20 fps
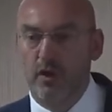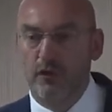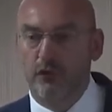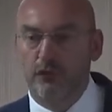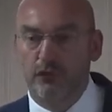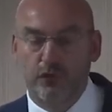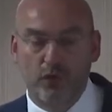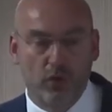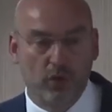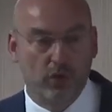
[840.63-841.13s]

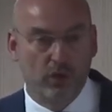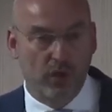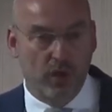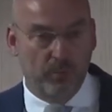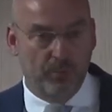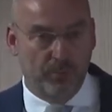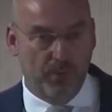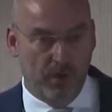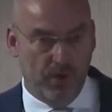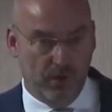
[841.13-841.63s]
fall
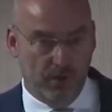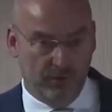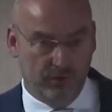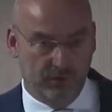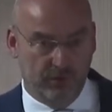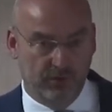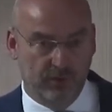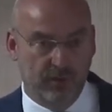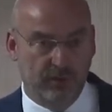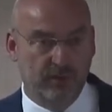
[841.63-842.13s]
apart,
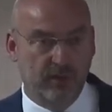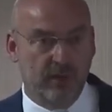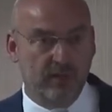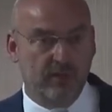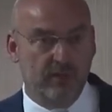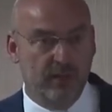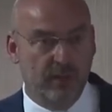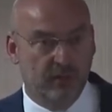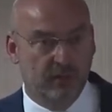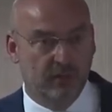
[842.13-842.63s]
that they
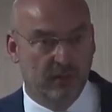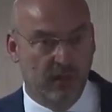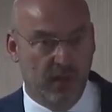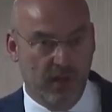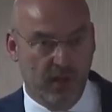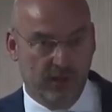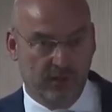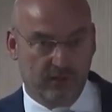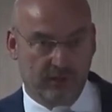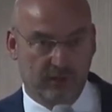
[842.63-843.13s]

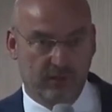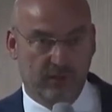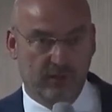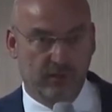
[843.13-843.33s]
decline.